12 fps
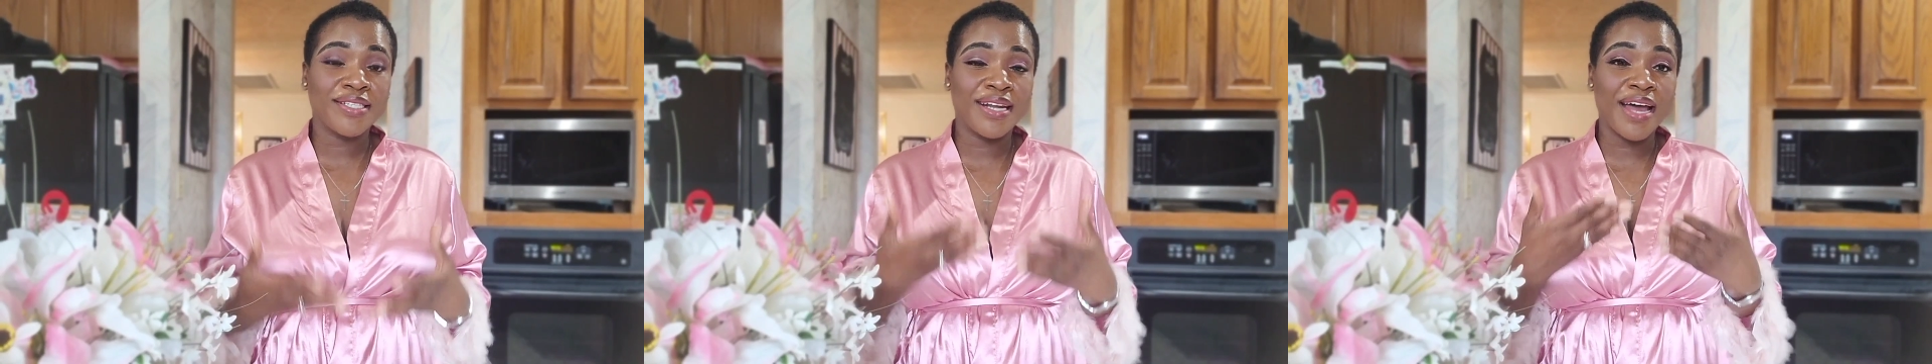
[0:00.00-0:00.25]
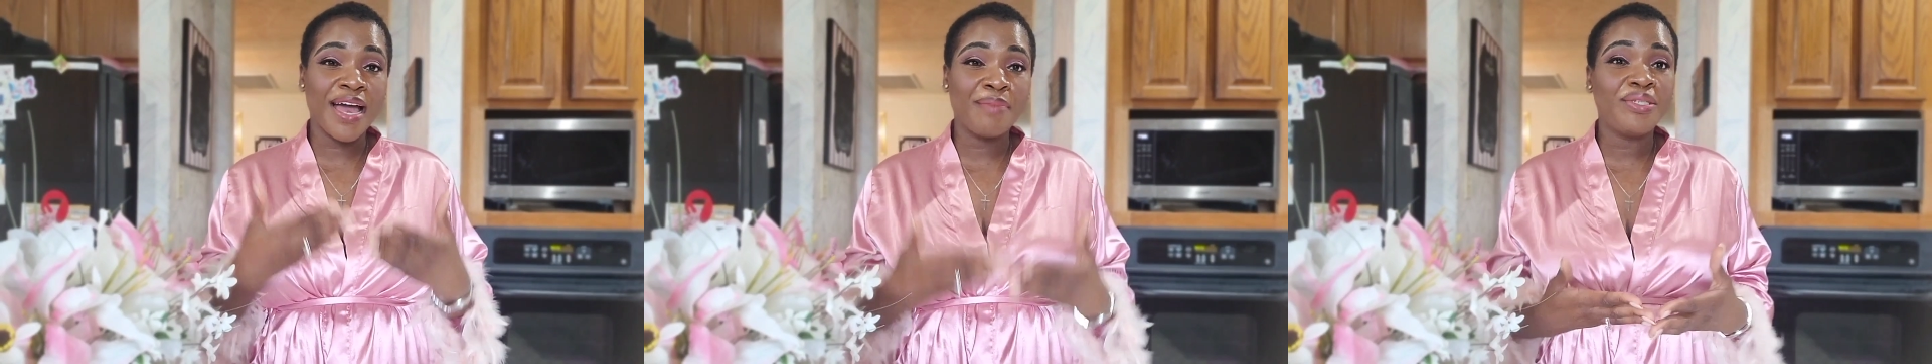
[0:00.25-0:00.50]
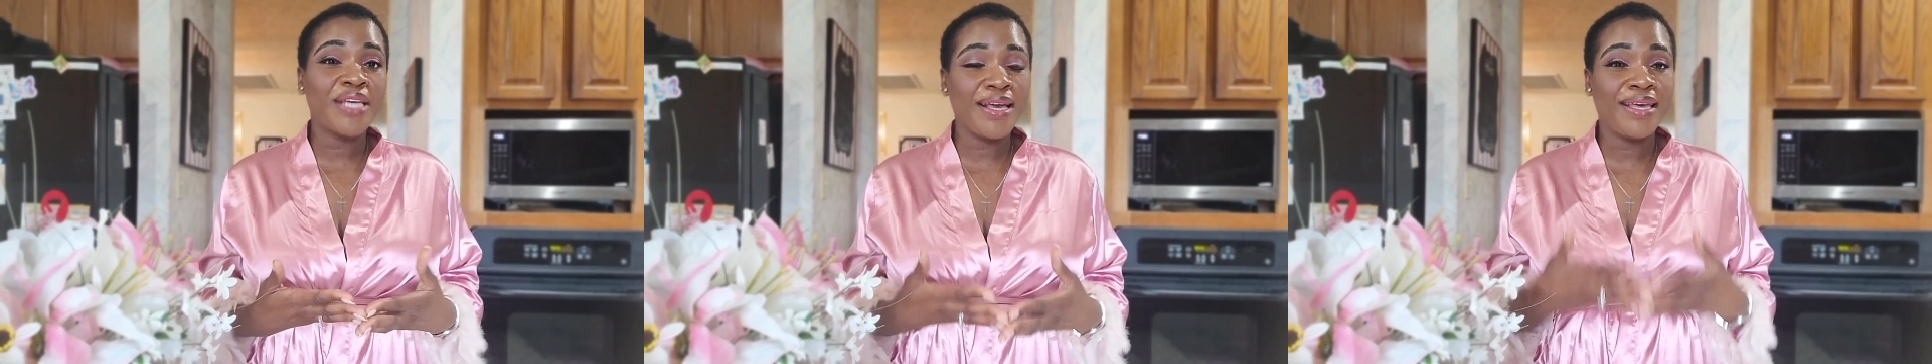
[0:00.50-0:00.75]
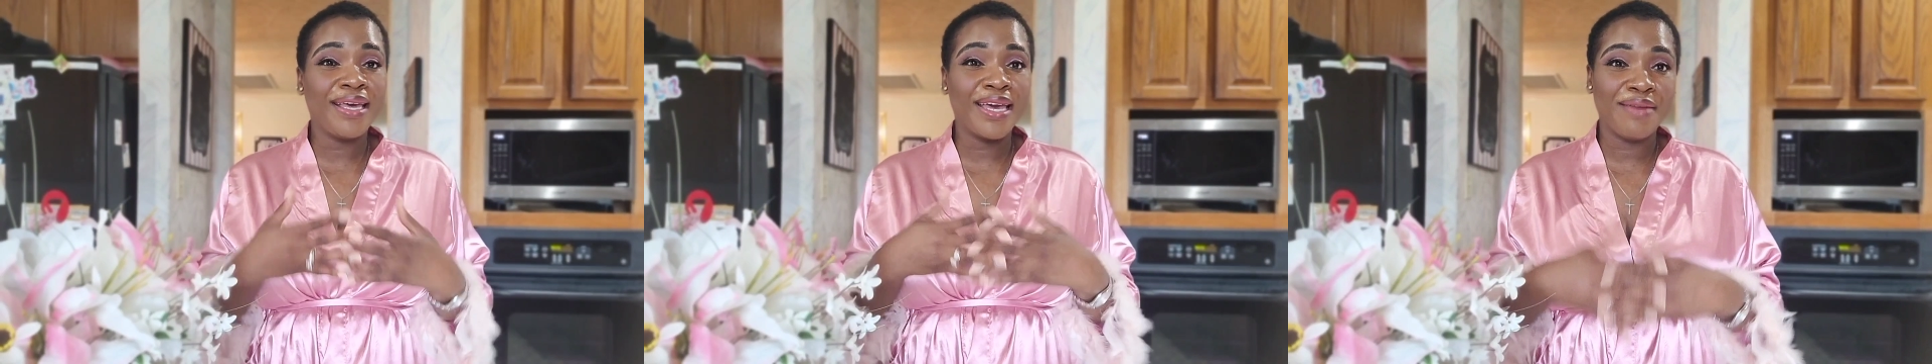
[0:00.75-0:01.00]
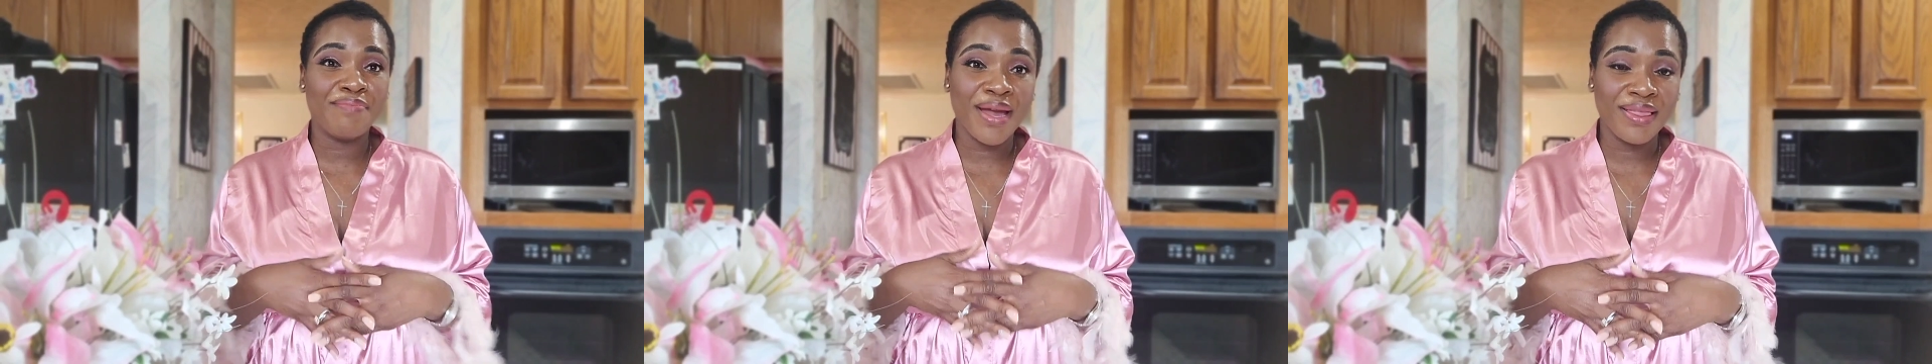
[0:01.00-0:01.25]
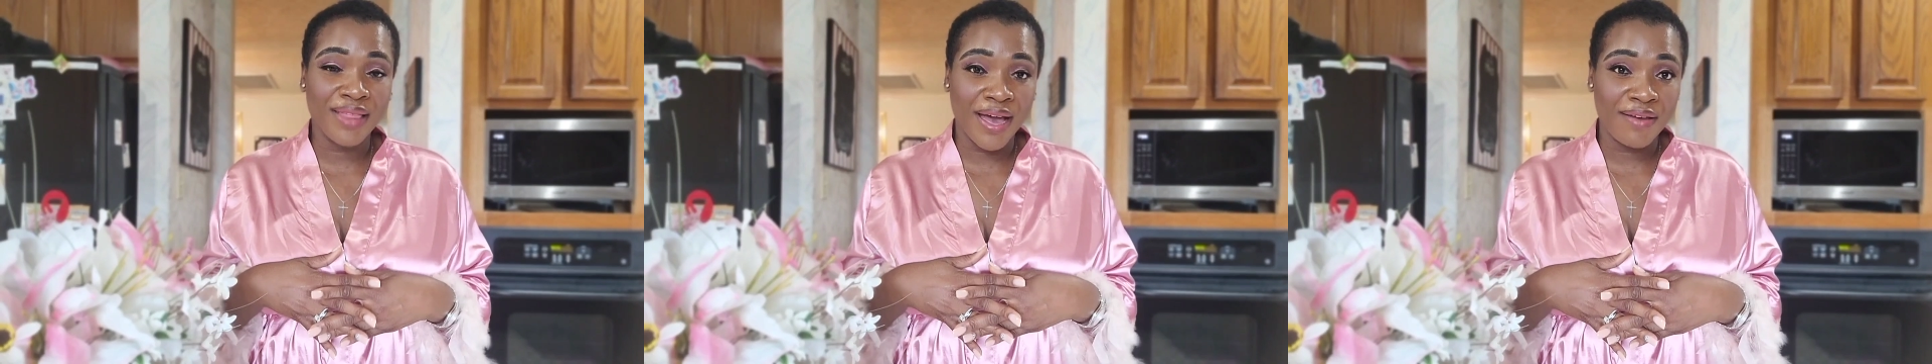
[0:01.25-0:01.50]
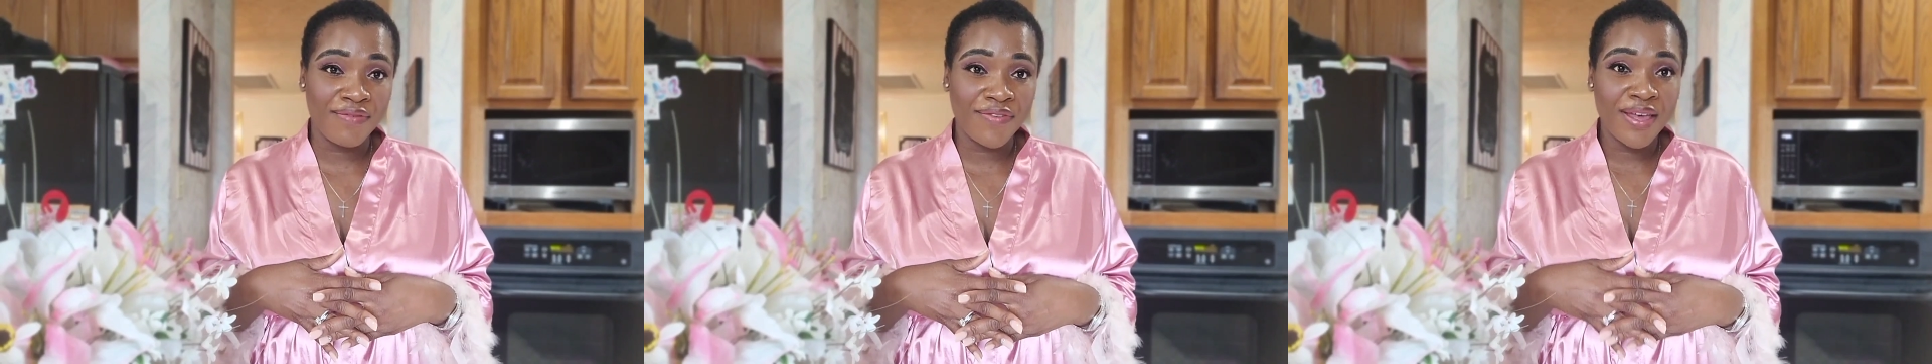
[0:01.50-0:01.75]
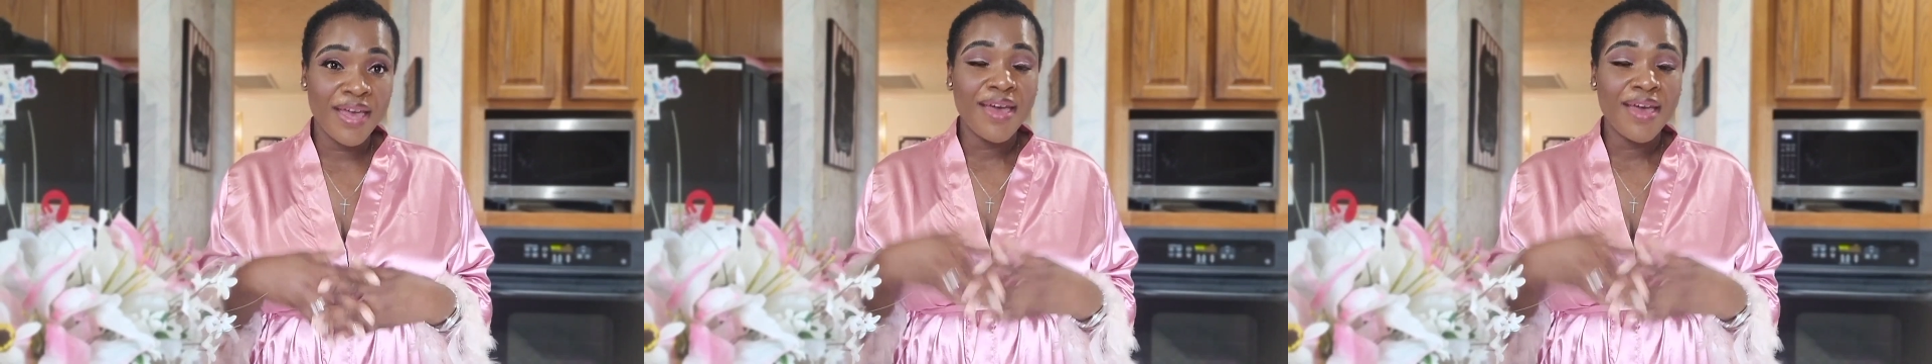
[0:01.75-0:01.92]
that I'm taking in my life,